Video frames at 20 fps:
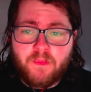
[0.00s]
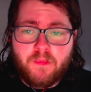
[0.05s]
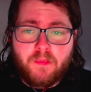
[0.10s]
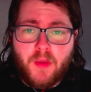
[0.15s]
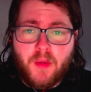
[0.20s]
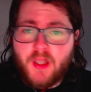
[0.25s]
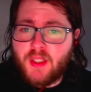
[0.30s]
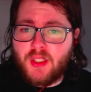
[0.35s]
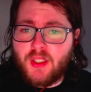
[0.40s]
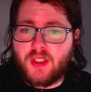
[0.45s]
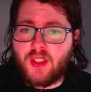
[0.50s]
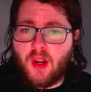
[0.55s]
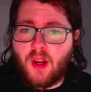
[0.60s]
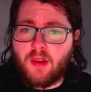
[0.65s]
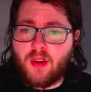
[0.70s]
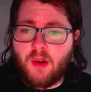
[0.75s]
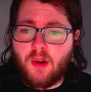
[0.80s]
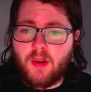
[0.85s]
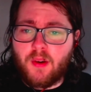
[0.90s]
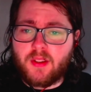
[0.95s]
but you just
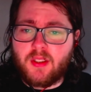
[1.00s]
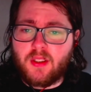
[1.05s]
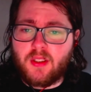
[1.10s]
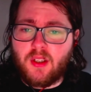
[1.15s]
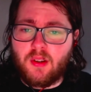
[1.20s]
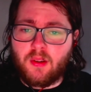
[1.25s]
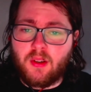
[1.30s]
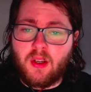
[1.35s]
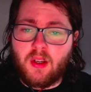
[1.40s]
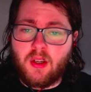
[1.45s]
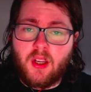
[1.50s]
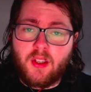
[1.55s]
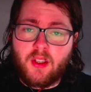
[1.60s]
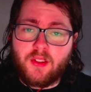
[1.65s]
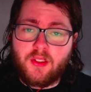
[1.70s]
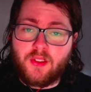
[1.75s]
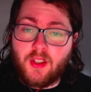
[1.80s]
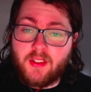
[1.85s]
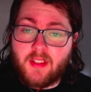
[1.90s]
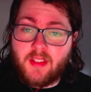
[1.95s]
don't know what to do.
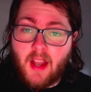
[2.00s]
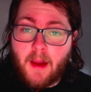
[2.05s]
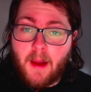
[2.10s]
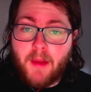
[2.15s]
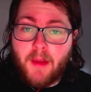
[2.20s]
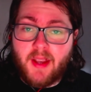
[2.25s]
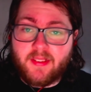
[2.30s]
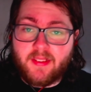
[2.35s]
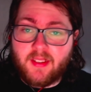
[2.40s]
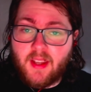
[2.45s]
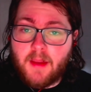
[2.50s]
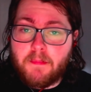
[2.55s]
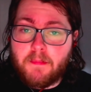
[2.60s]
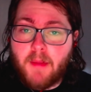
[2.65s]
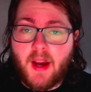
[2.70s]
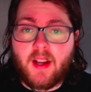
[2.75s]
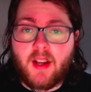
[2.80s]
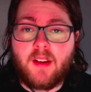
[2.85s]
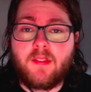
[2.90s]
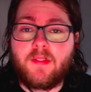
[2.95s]
So you start passing it
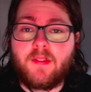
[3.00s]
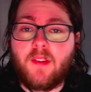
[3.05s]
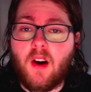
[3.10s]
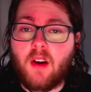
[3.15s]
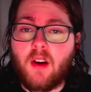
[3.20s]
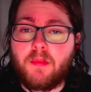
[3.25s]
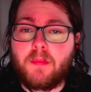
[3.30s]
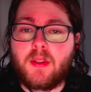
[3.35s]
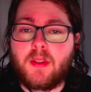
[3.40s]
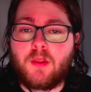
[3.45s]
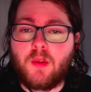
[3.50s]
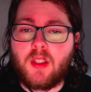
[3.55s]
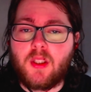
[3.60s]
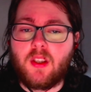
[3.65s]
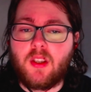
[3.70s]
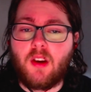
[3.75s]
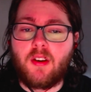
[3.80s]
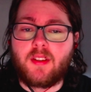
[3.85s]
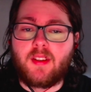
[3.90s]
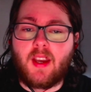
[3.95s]
back and forth between
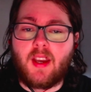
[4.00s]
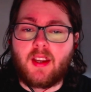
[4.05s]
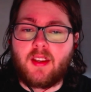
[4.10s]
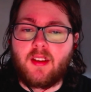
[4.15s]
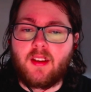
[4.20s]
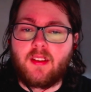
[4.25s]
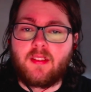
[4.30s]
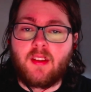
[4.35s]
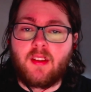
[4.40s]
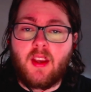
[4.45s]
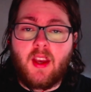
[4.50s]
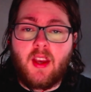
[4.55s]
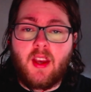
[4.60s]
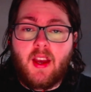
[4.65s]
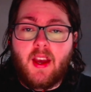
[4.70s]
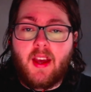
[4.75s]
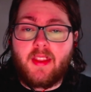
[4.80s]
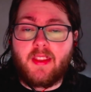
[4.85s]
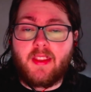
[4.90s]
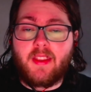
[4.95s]
your attackers,
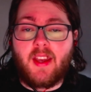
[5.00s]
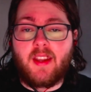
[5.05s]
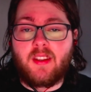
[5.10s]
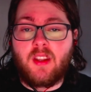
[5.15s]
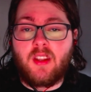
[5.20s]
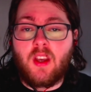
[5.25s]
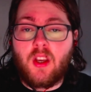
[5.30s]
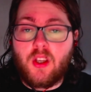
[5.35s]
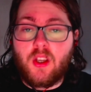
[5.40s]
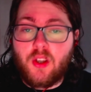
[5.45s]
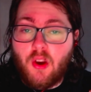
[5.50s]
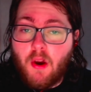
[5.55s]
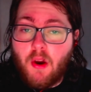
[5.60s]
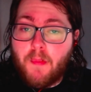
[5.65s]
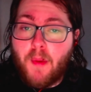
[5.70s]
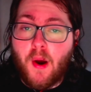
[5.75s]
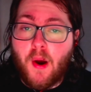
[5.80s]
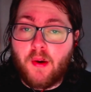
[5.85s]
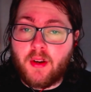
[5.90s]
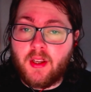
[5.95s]
and then your
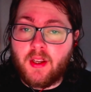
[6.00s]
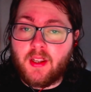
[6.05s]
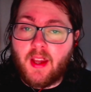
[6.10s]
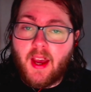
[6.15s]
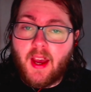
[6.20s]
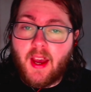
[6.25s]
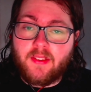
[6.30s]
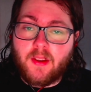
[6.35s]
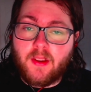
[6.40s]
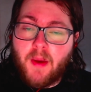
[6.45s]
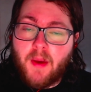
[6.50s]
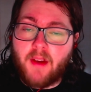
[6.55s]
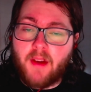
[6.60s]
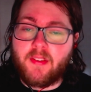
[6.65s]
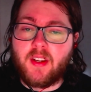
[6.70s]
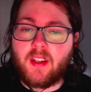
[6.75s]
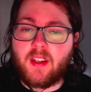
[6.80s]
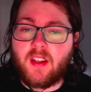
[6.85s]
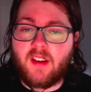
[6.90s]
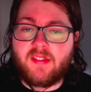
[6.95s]
opponent ends up
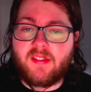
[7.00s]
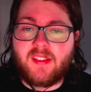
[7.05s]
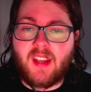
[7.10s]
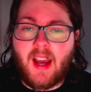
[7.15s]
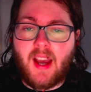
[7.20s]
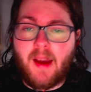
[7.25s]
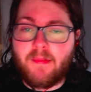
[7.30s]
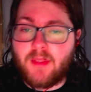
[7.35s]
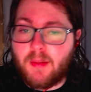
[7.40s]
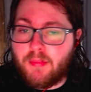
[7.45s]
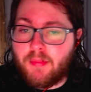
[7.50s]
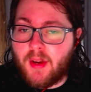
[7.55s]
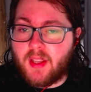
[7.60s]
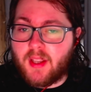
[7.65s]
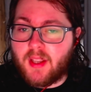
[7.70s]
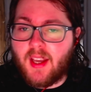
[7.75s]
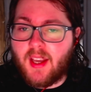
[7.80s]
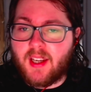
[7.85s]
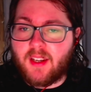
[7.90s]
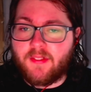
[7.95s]
having enough time to
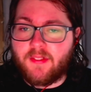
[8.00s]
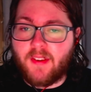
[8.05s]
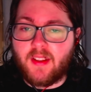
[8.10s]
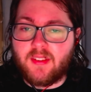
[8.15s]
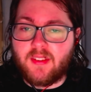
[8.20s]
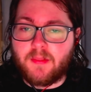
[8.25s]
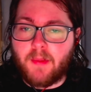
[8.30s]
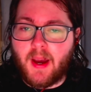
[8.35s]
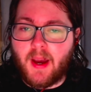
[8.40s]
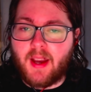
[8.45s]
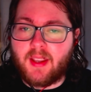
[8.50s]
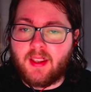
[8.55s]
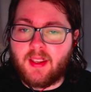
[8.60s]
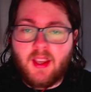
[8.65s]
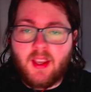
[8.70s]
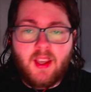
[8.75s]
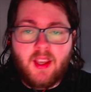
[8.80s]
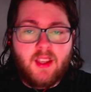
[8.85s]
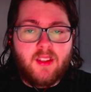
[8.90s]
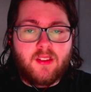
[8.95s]
bring their defense back,
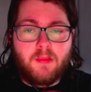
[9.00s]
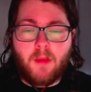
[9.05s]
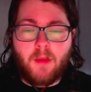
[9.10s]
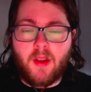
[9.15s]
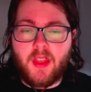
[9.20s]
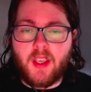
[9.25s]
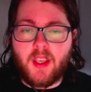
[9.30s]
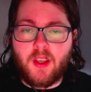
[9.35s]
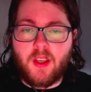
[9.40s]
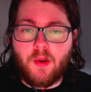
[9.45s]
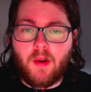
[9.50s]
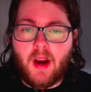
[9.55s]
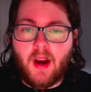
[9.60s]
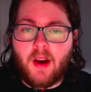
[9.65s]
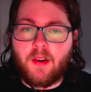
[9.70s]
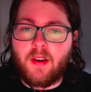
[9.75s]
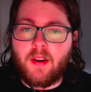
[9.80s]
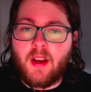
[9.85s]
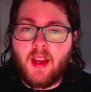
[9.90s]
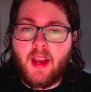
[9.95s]
smother you
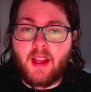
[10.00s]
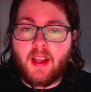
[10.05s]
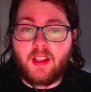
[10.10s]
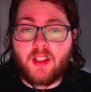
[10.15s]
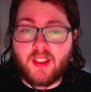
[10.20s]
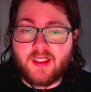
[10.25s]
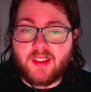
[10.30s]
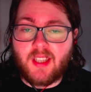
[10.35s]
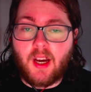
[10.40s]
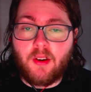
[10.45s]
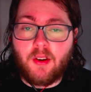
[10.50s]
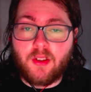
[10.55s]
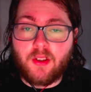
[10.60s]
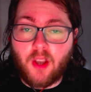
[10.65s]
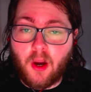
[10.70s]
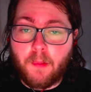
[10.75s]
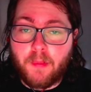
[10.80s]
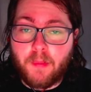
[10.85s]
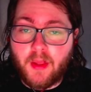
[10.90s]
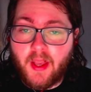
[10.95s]
out and cut out
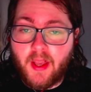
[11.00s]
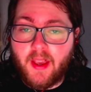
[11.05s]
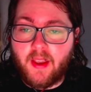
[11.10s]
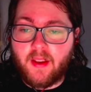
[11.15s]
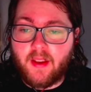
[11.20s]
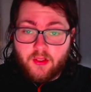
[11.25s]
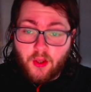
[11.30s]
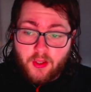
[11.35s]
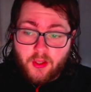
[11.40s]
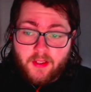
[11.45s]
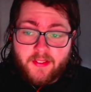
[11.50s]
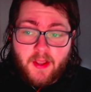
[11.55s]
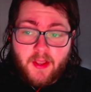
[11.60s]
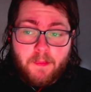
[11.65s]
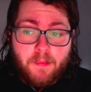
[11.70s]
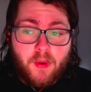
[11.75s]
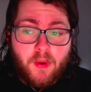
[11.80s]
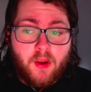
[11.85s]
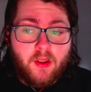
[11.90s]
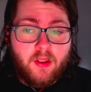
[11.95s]
your play. So the
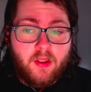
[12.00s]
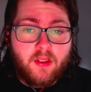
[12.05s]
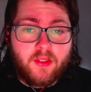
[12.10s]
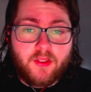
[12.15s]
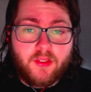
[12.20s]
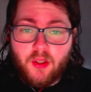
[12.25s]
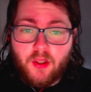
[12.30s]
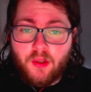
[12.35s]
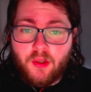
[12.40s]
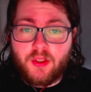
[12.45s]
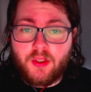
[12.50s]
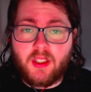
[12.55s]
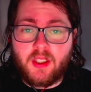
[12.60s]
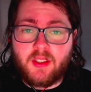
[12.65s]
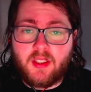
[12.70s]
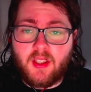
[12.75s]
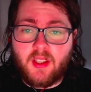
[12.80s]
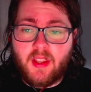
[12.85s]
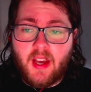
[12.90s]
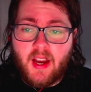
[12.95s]
simple solution
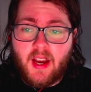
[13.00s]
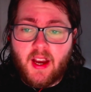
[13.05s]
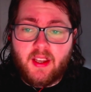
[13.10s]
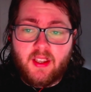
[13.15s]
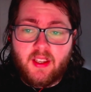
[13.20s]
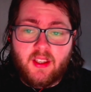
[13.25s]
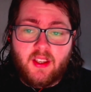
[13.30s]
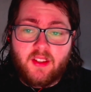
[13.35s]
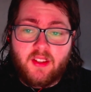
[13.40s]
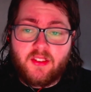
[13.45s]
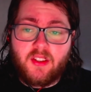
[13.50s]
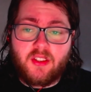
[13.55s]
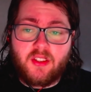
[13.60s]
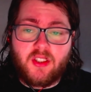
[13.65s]
to that is to